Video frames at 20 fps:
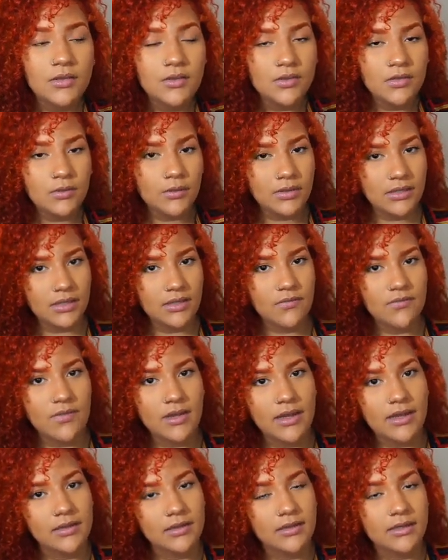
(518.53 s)
do any of
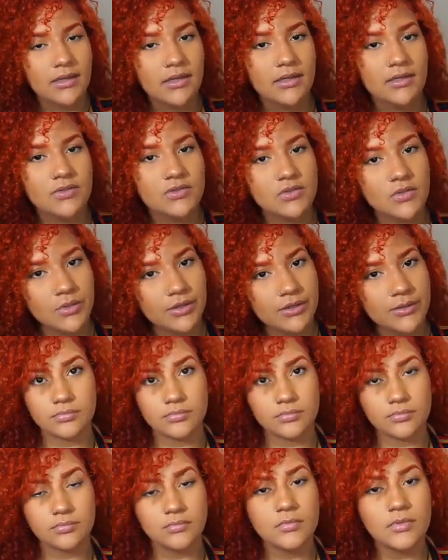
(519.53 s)
that in any sort.
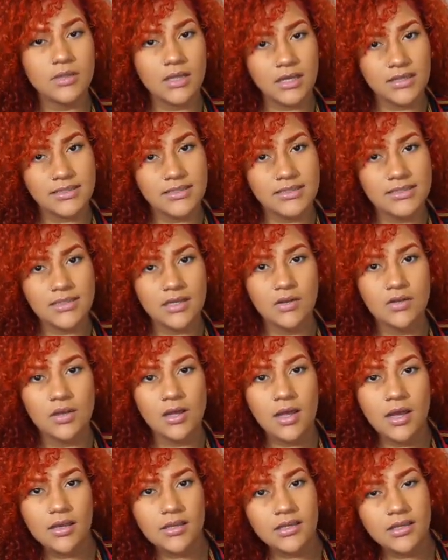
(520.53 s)
Not to sound
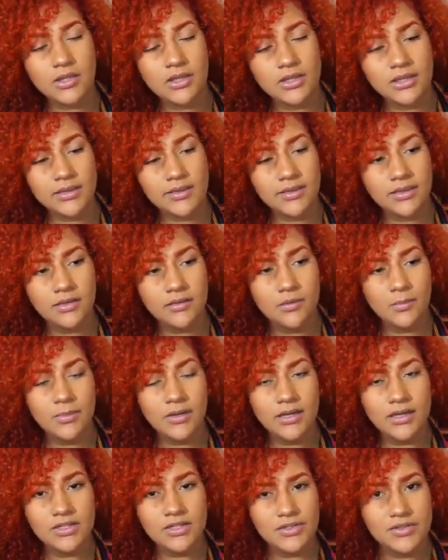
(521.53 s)
cocky or anything, but
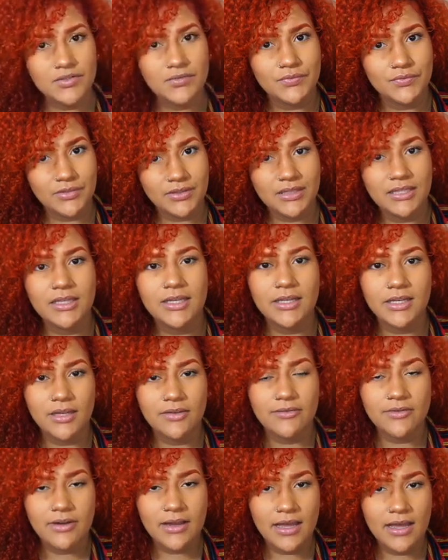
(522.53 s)
I just really
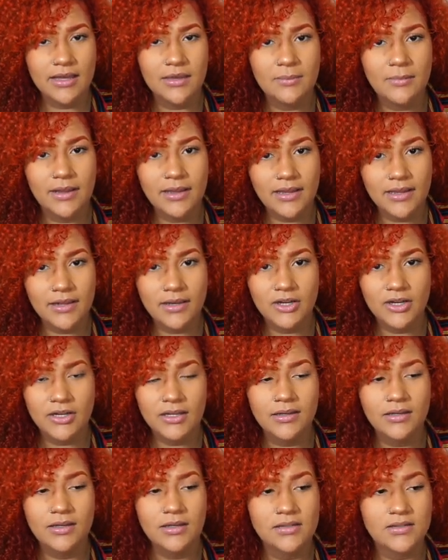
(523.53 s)
never had my hair
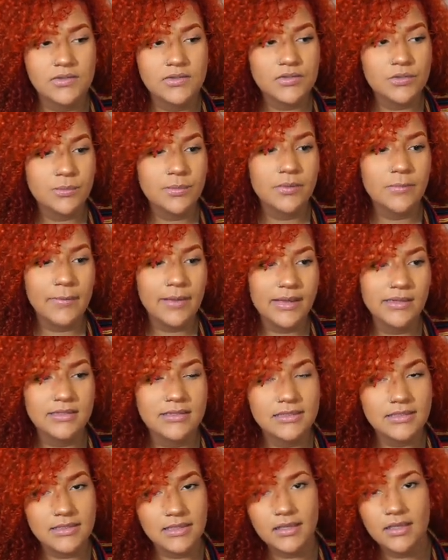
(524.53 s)
in a super bad
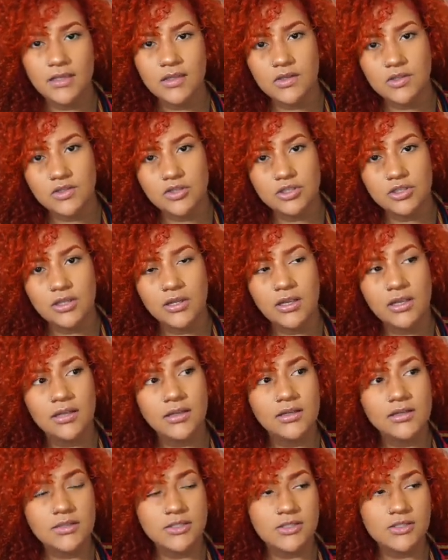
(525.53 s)
stage.
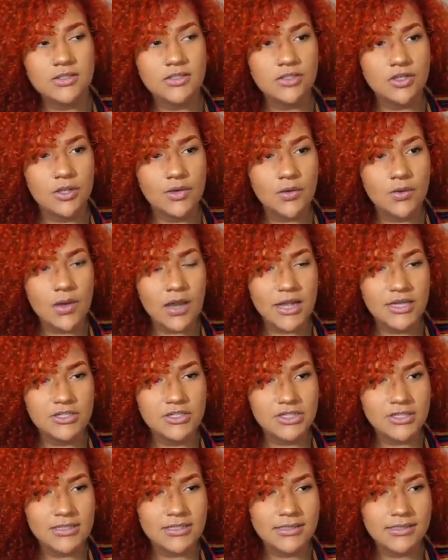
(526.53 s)
So I
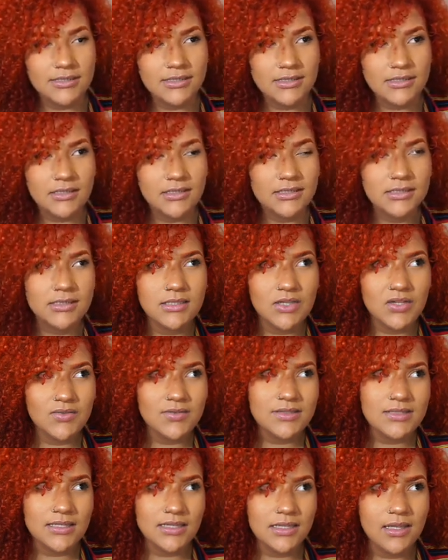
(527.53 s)
just, instead of
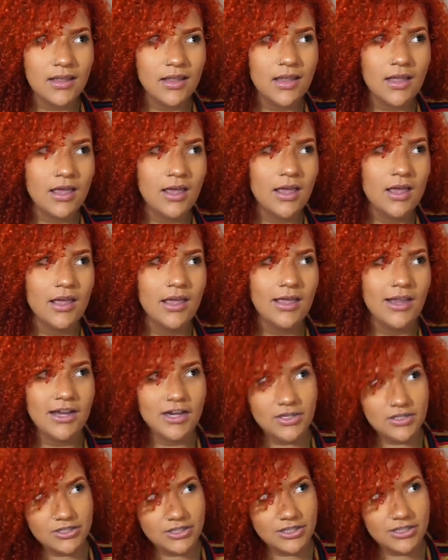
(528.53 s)
saying
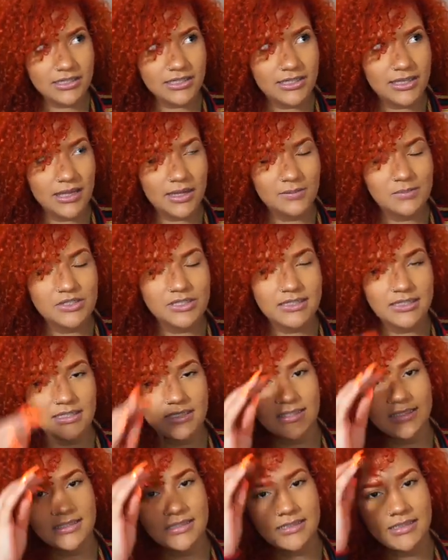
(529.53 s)
hair journey, I'm just
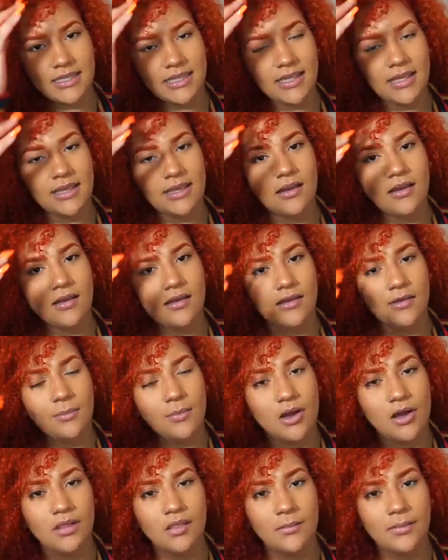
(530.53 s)
gonna say
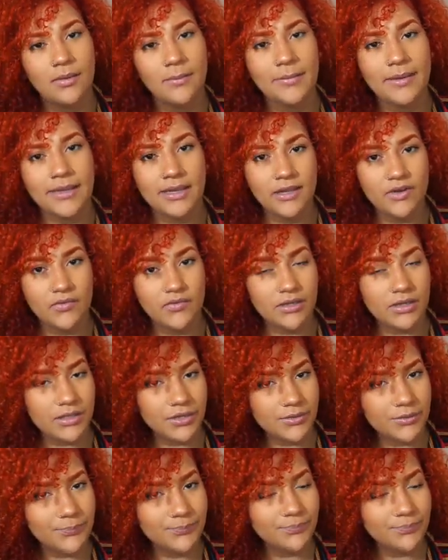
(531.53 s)
all about my hair video.